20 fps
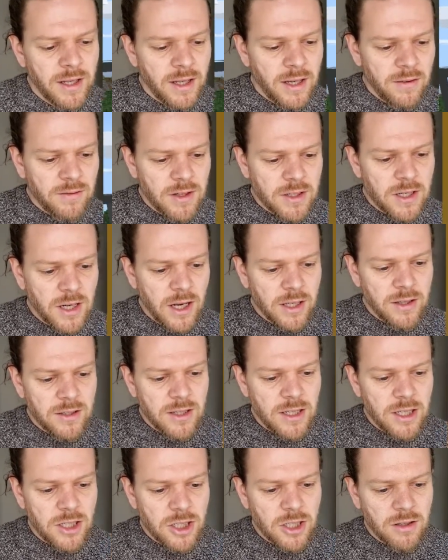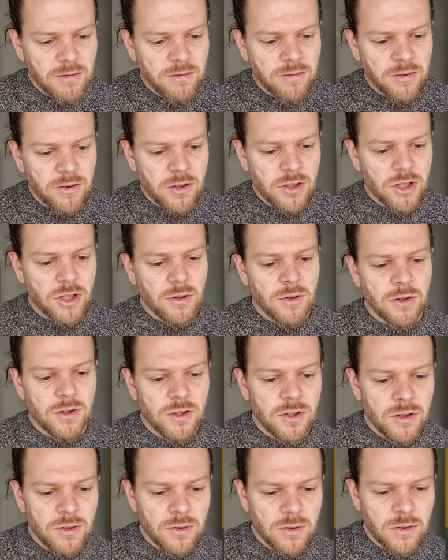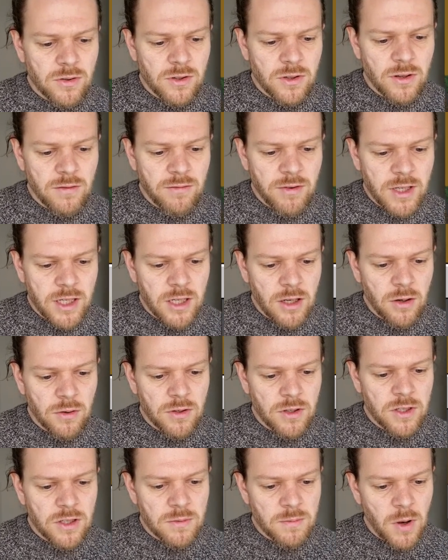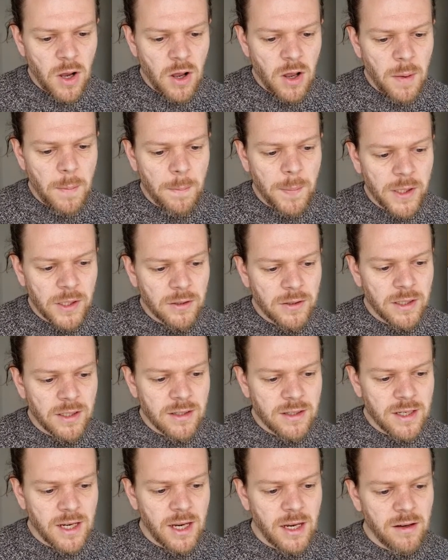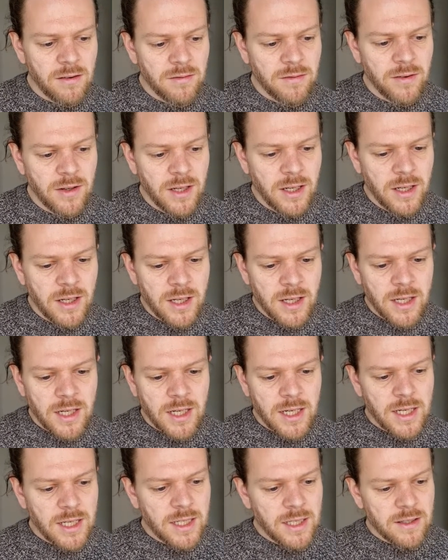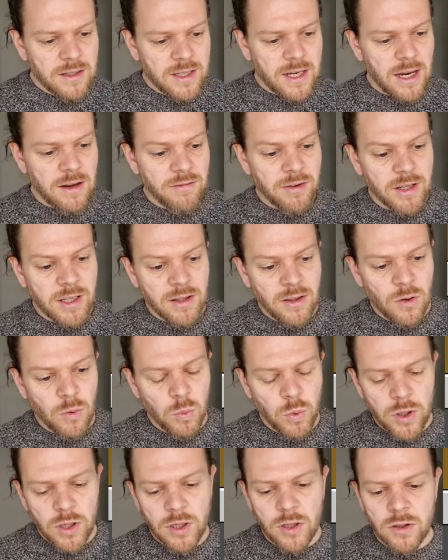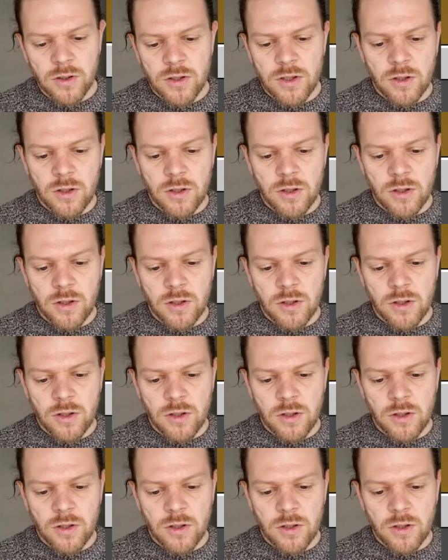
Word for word: If desired, the teacher can first show the students the video Smart Building Save, Saving the World.